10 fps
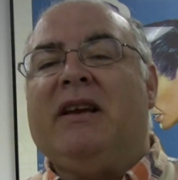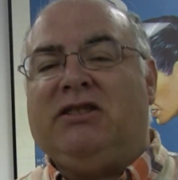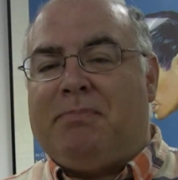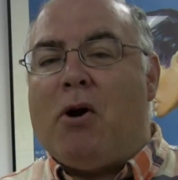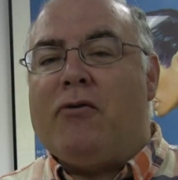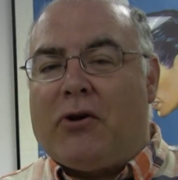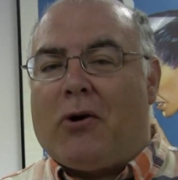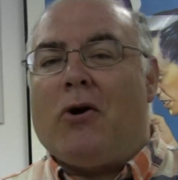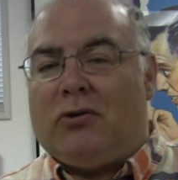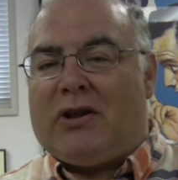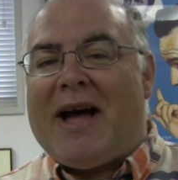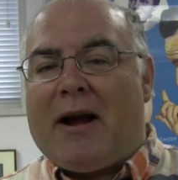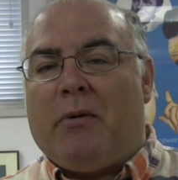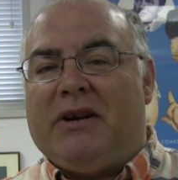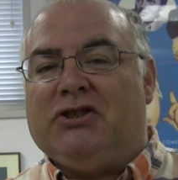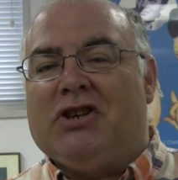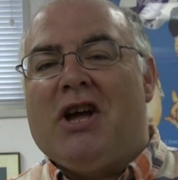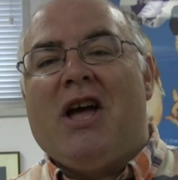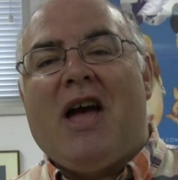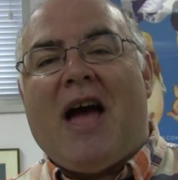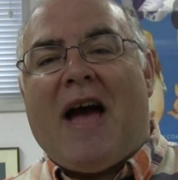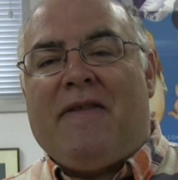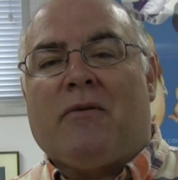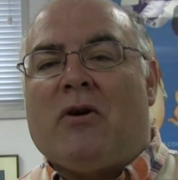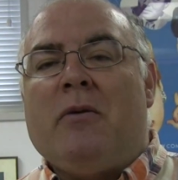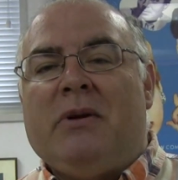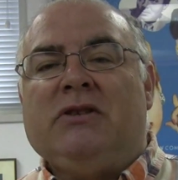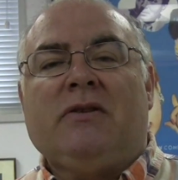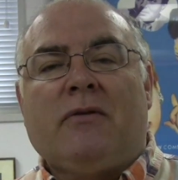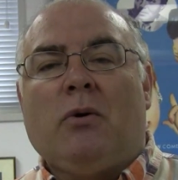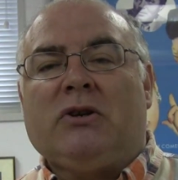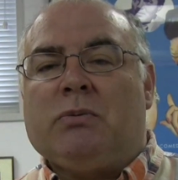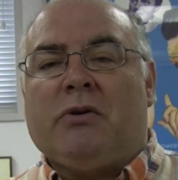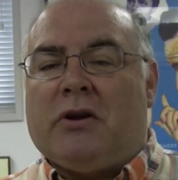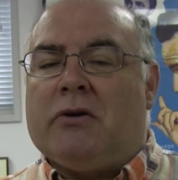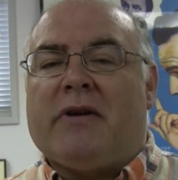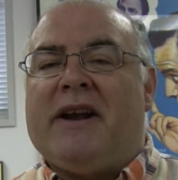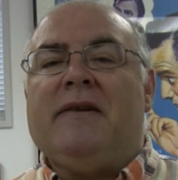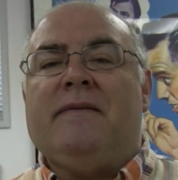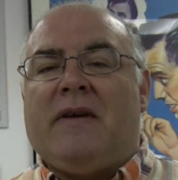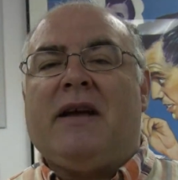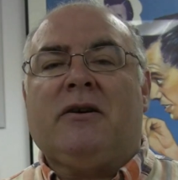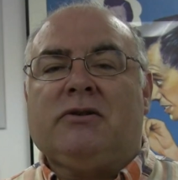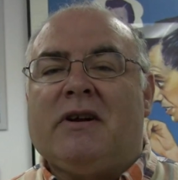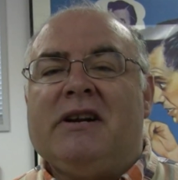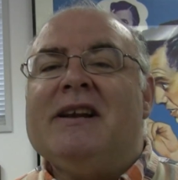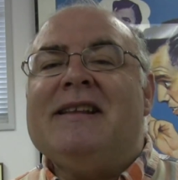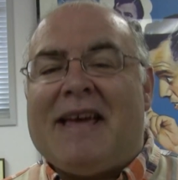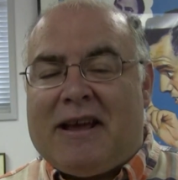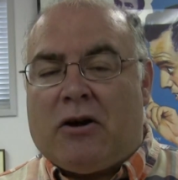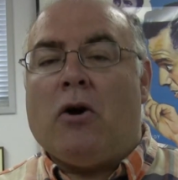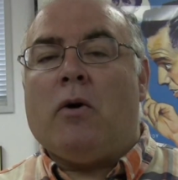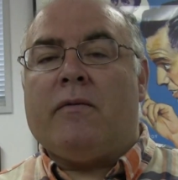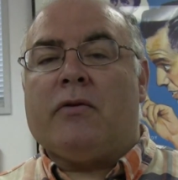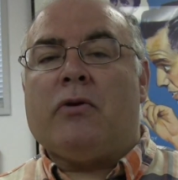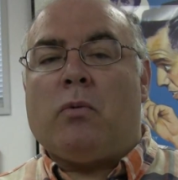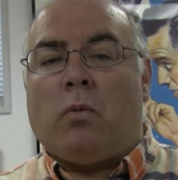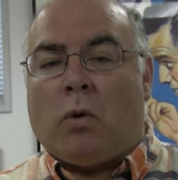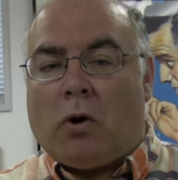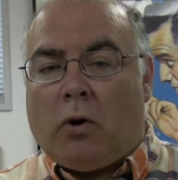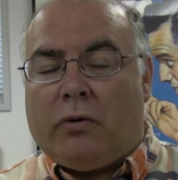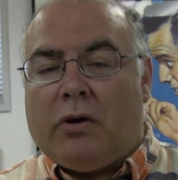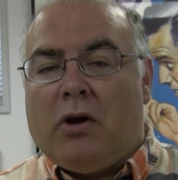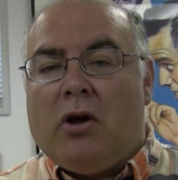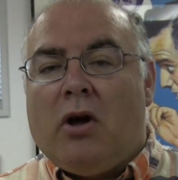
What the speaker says: They spoke their own language, and the Romans, of course, were the great invaders ready to take over the world.